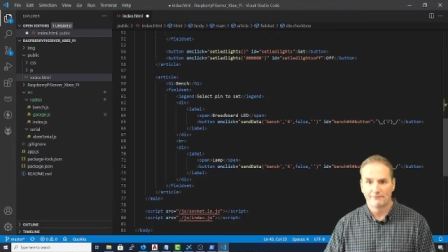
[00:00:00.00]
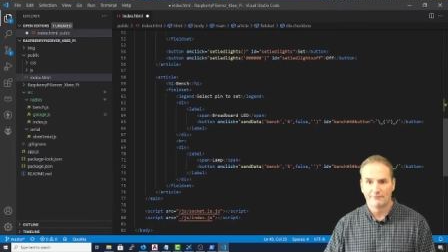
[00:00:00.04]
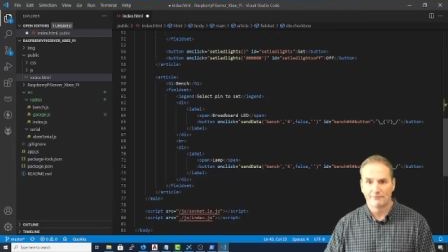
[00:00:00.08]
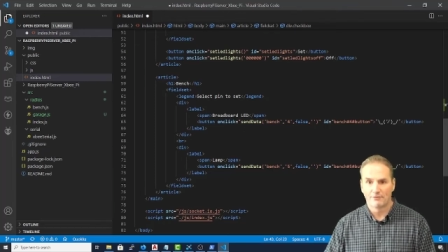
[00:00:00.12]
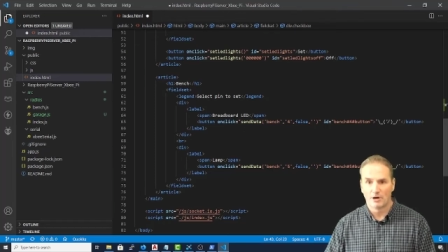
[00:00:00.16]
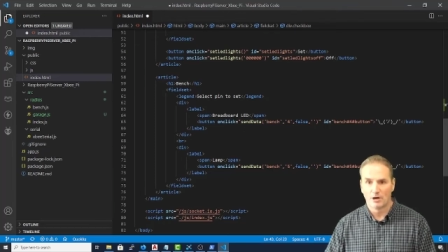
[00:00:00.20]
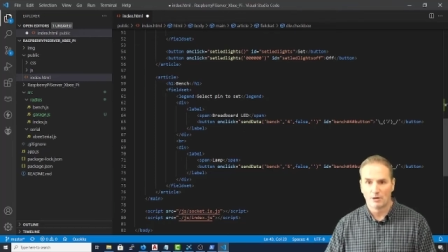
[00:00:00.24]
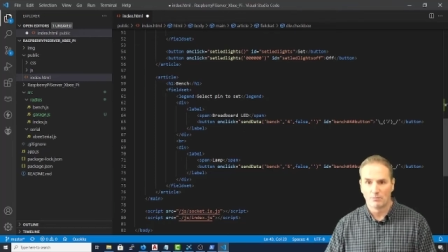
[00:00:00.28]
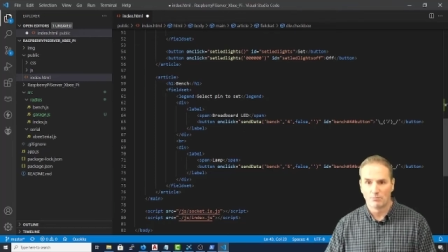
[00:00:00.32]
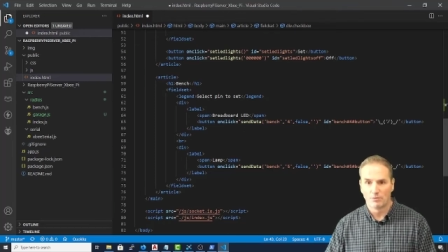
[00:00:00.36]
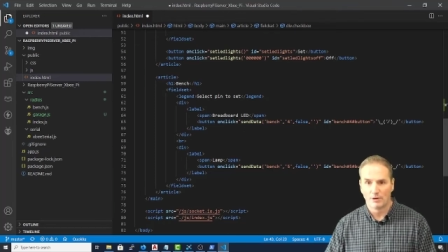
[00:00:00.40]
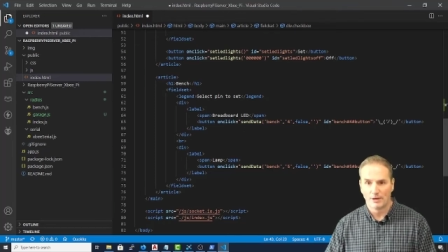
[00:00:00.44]

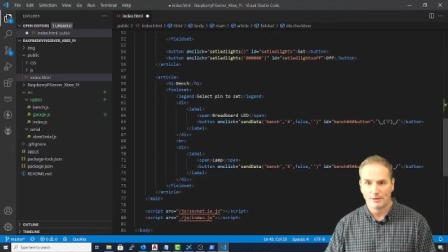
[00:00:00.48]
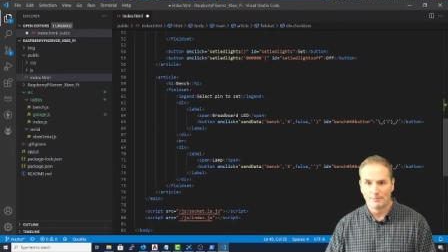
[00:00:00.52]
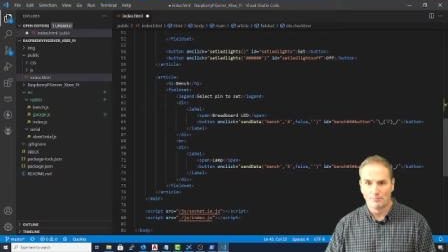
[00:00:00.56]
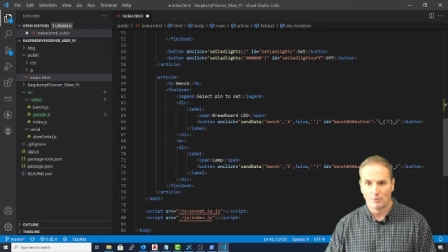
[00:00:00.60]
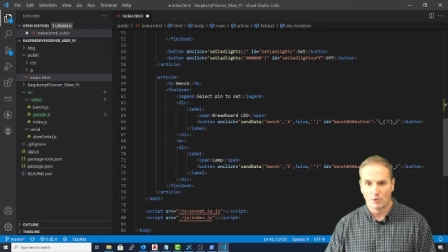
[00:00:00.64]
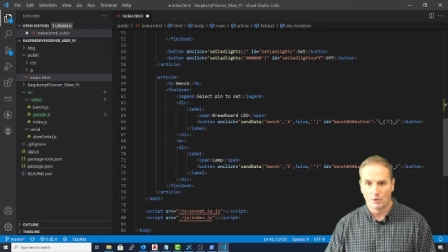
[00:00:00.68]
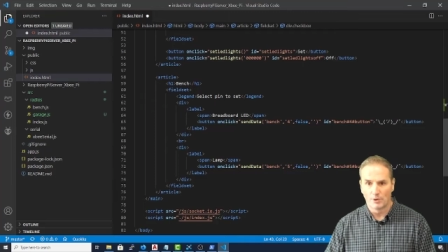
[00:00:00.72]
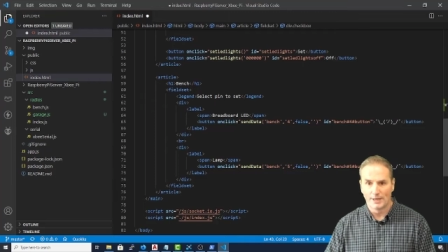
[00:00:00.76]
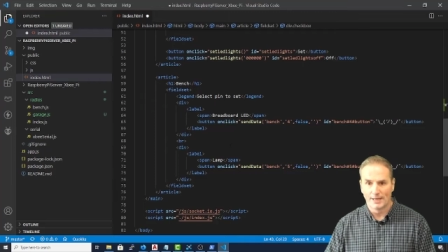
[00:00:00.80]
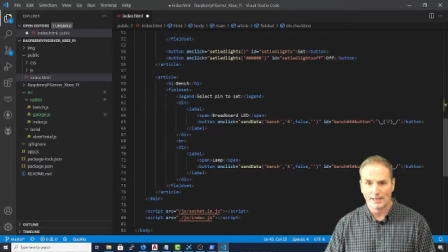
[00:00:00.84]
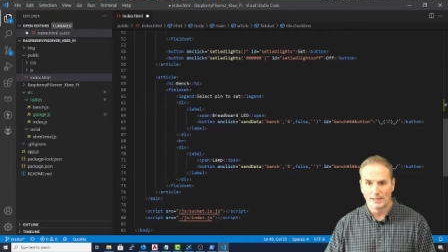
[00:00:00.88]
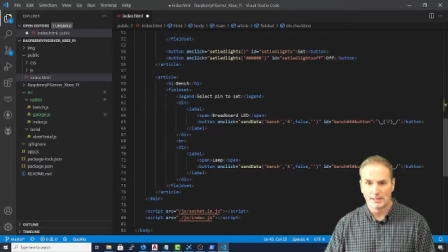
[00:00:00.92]
for our
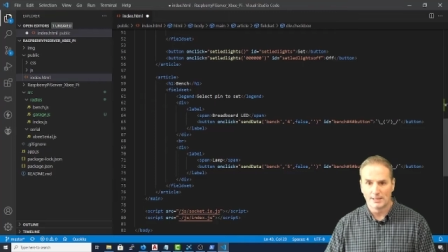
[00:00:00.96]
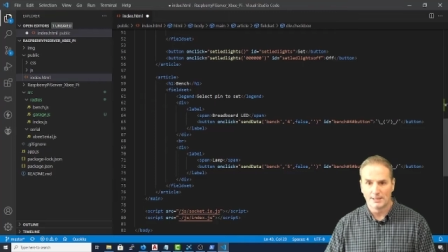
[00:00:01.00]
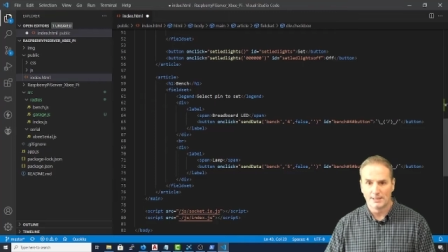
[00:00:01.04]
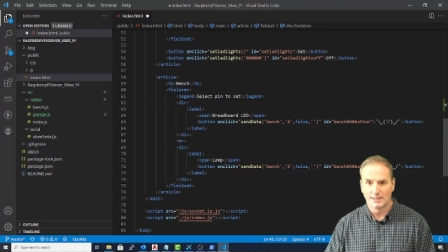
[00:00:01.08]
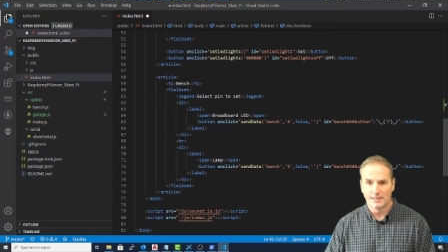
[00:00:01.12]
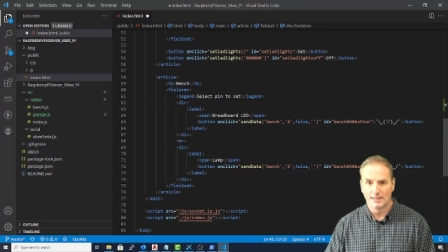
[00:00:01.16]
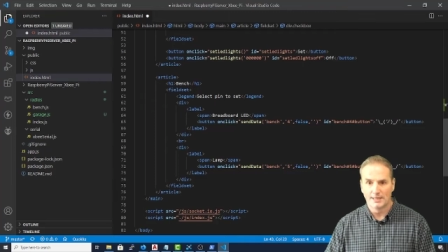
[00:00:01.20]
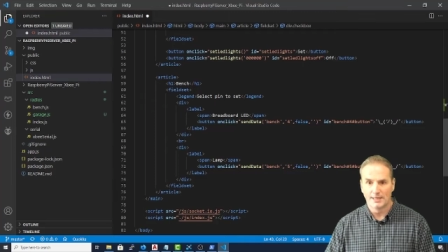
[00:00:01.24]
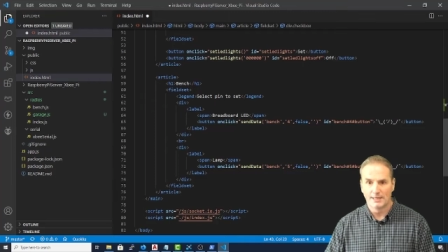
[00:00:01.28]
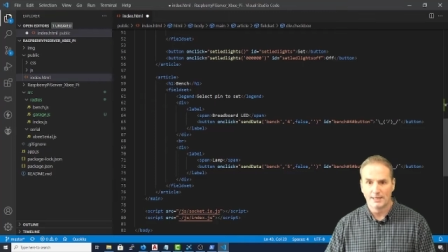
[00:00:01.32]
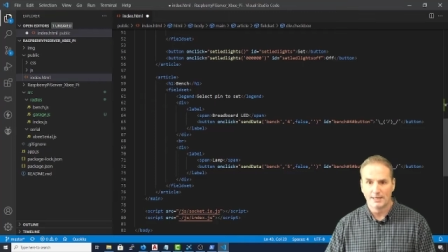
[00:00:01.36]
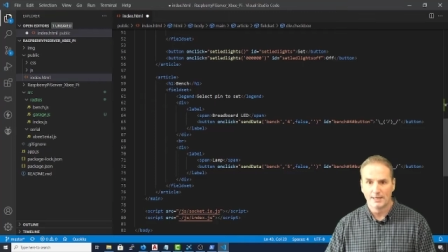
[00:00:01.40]
breadboard
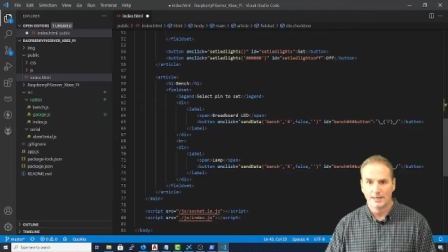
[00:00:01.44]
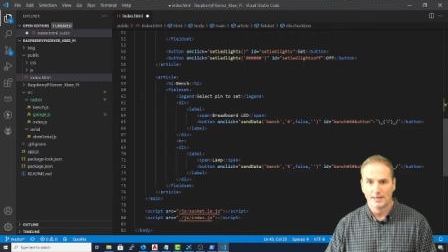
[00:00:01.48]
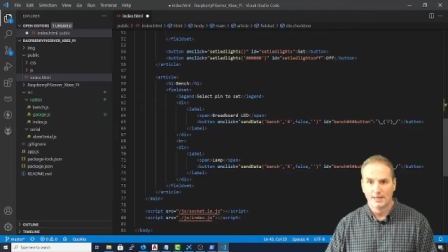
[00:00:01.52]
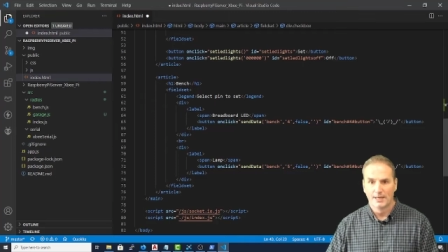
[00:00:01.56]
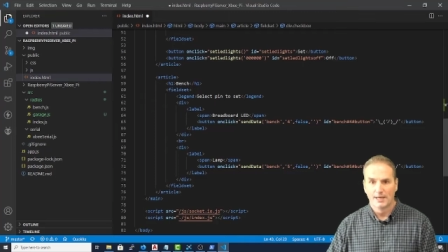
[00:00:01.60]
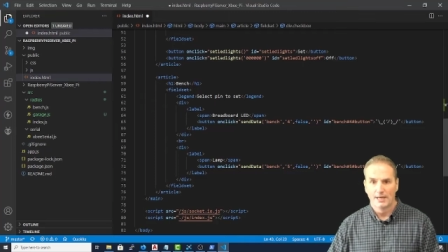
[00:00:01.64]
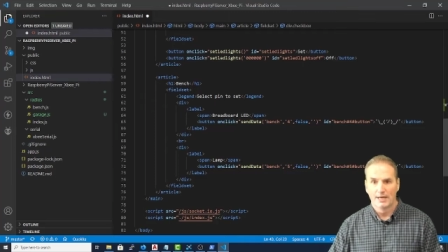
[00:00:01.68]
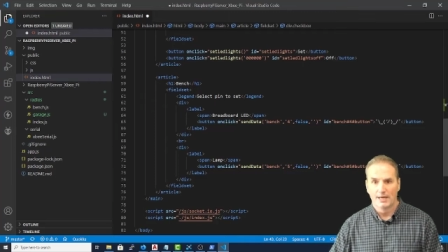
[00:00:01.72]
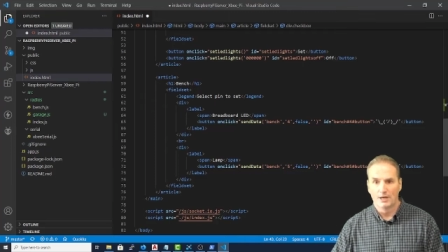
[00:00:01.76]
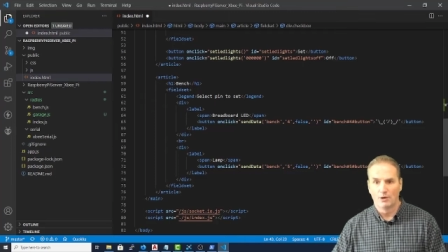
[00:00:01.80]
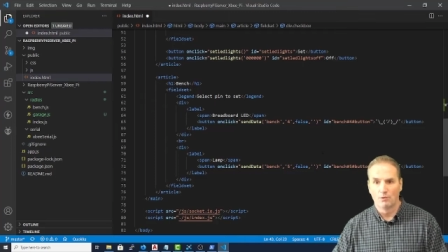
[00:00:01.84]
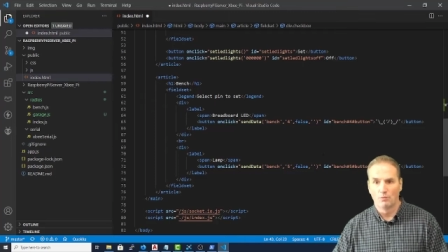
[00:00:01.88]
LED
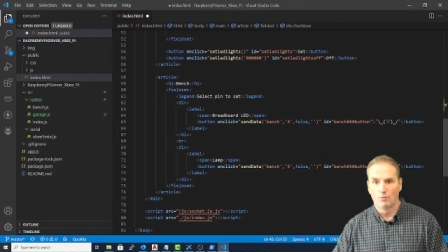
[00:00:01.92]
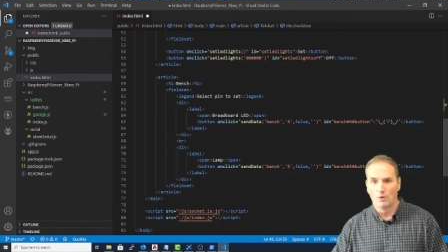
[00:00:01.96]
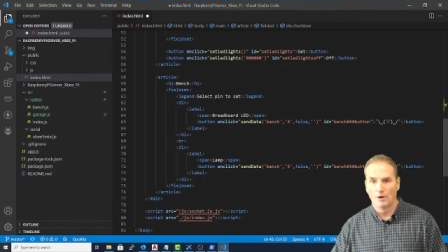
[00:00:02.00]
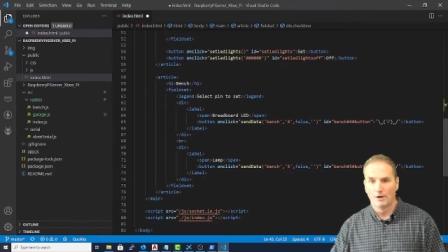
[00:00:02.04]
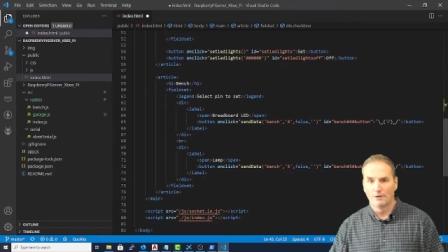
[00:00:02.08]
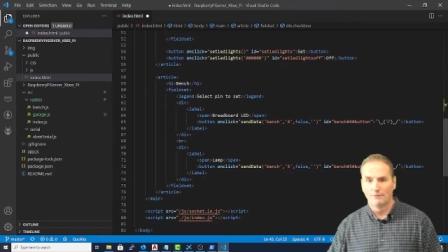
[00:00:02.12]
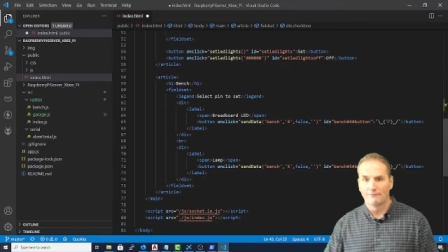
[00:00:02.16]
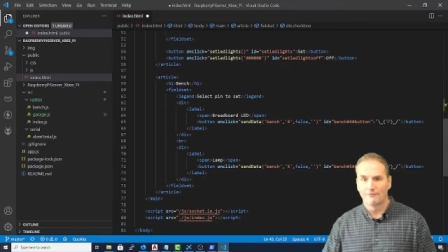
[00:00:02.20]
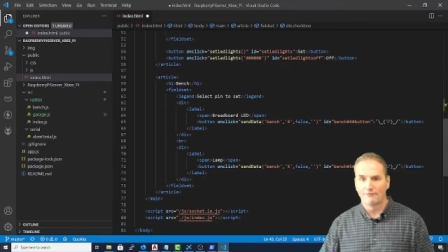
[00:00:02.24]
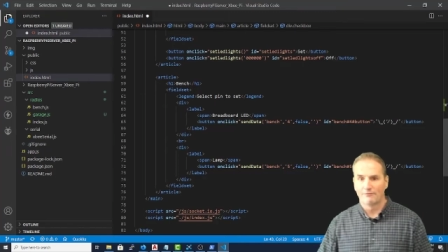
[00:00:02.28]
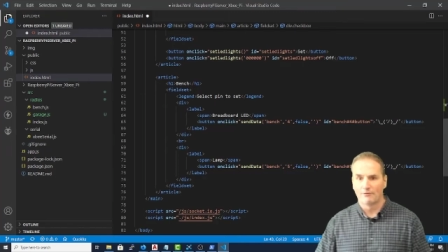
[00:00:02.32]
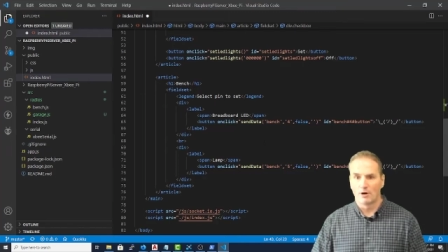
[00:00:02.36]
and
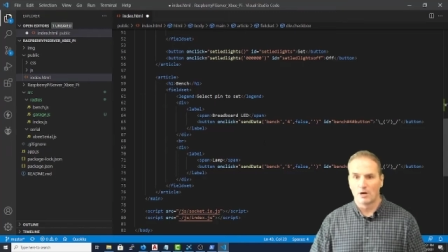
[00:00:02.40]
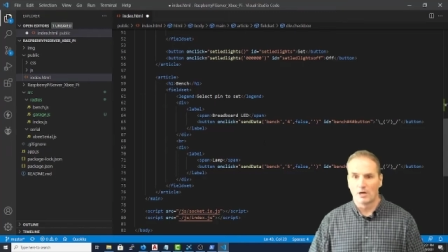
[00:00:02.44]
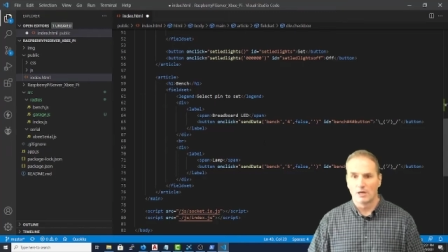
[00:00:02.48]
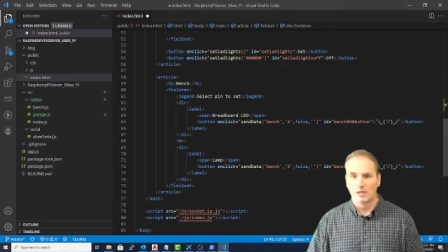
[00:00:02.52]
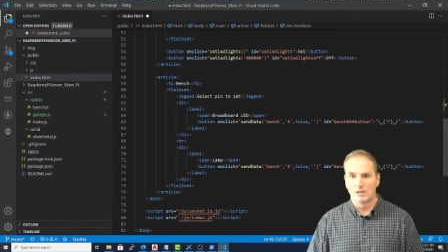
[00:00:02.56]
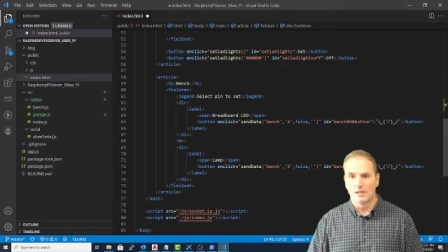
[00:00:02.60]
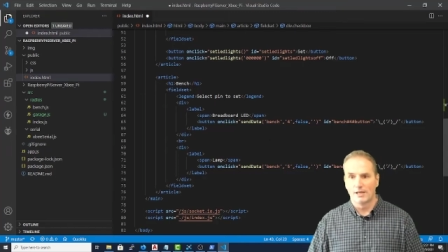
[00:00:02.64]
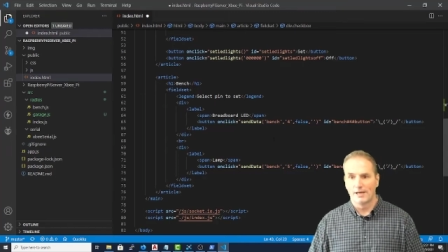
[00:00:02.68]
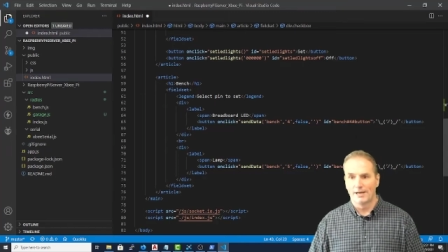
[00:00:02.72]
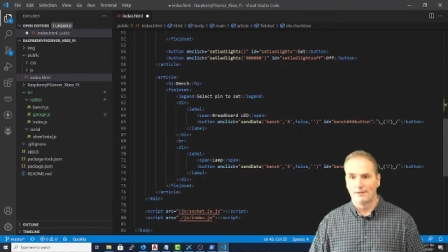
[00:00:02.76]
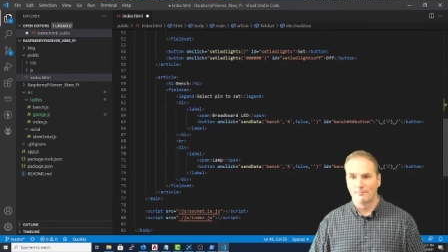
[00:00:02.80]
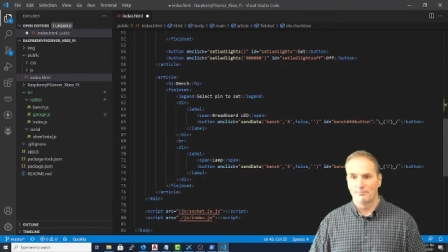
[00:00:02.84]
one for our
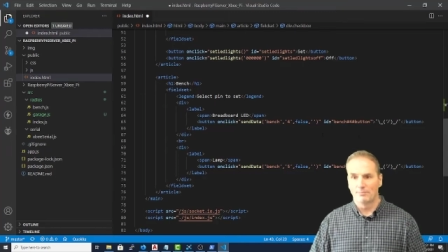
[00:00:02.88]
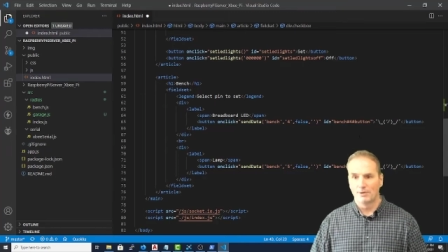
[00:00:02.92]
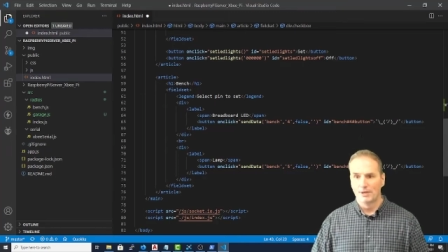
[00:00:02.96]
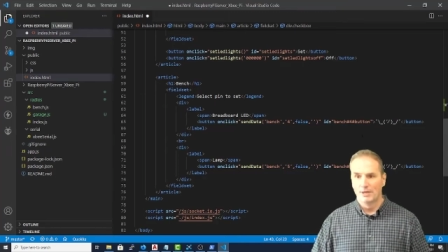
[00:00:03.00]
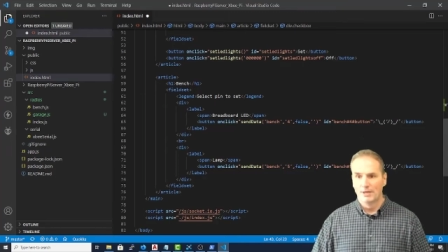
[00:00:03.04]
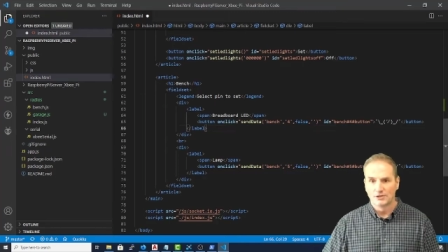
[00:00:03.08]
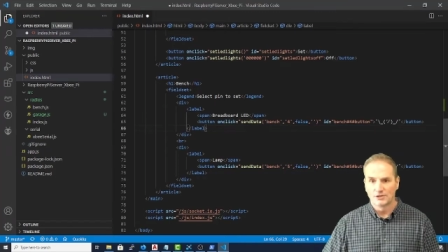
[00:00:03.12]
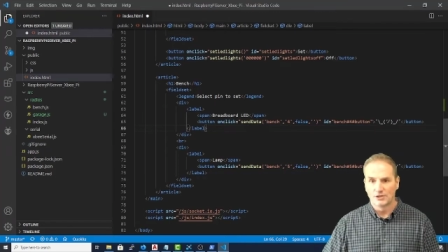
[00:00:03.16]
lamp.